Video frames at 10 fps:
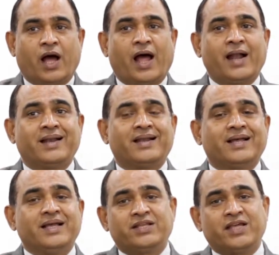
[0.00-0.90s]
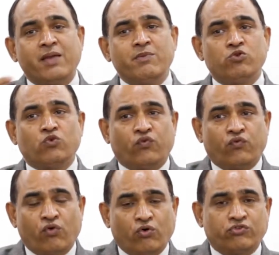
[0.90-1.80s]
and it came into
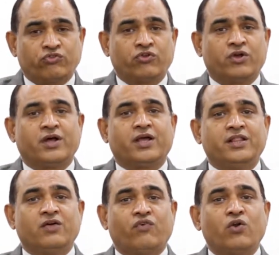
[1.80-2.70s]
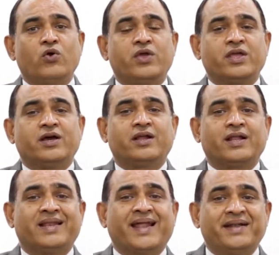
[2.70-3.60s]
force in the following year
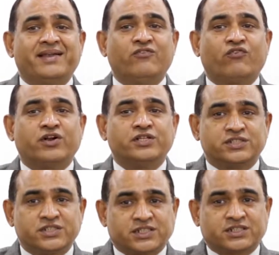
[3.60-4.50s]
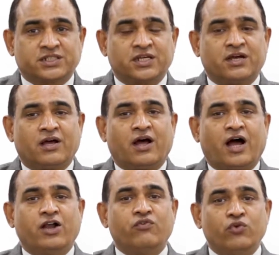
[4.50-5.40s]
in 1946.
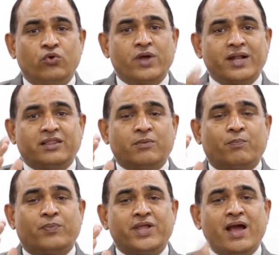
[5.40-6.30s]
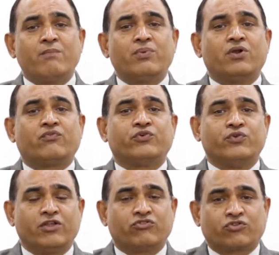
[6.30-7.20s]
And if you look at the preamble of
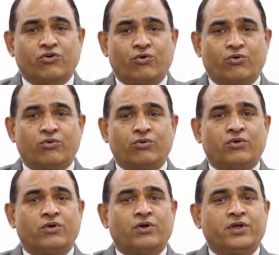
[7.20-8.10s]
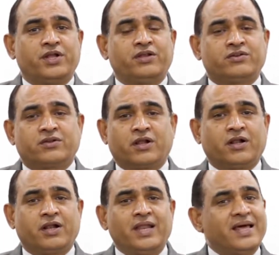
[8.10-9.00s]
UNESCO, it
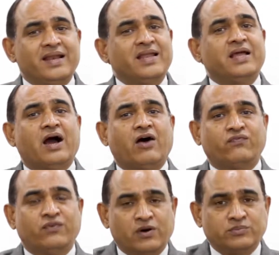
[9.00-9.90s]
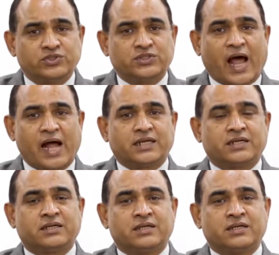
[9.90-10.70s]
clearly affirms that